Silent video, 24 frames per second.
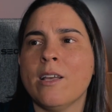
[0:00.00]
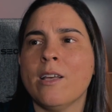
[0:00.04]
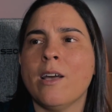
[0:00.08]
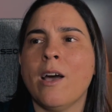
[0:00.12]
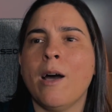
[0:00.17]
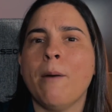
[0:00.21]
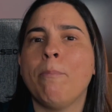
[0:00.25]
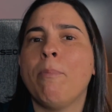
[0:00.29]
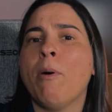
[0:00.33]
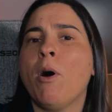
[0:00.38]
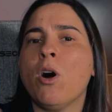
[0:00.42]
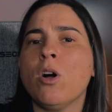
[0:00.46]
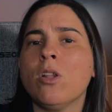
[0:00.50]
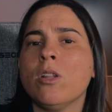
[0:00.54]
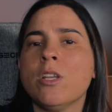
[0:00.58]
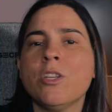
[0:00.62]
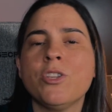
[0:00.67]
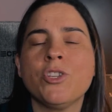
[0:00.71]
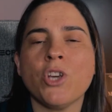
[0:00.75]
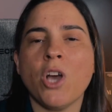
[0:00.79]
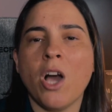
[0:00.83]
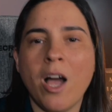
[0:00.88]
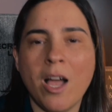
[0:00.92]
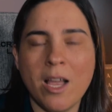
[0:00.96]

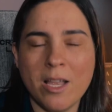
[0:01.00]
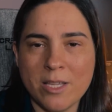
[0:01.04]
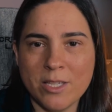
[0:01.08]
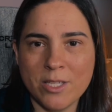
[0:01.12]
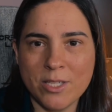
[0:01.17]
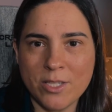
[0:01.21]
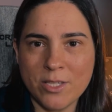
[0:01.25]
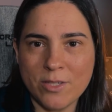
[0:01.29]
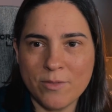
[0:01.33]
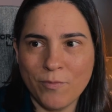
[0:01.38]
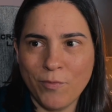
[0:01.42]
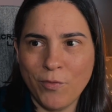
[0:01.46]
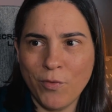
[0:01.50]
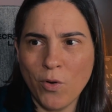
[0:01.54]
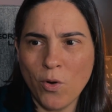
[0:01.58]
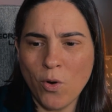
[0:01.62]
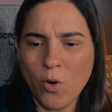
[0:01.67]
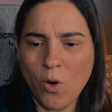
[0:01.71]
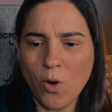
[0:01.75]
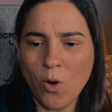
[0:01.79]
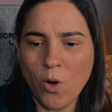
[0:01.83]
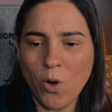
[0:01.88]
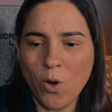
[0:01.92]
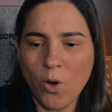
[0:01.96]
apologize
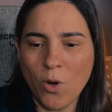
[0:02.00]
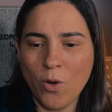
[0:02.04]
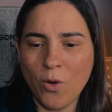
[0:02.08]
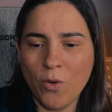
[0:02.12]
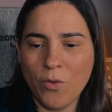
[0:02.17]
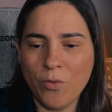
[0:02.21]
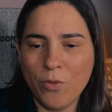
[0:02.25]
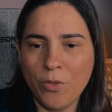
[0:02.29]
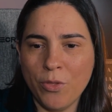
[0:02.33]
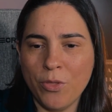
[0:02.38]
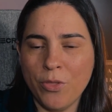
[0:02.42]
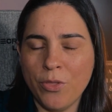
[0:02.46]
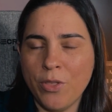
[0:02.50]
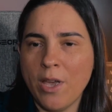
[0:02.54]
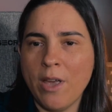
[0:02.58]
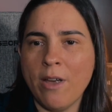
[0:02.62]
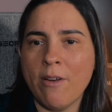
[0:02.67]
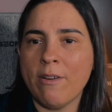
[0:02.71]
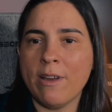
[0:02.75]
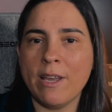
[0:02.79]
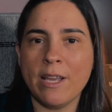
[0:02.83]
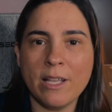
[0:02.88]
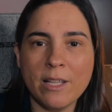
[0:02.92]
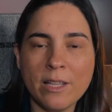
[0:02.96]
for their
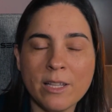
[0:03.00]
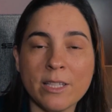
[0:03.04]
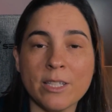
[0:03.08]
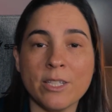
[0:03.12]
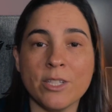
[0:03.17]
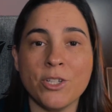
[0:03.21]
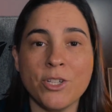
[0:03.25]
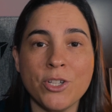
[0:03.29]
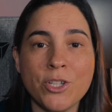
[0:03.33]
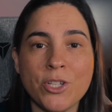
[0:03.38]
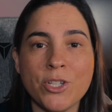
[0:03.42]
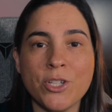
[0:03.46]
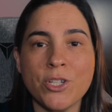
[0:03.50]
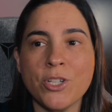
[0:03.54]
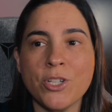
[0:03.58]
English,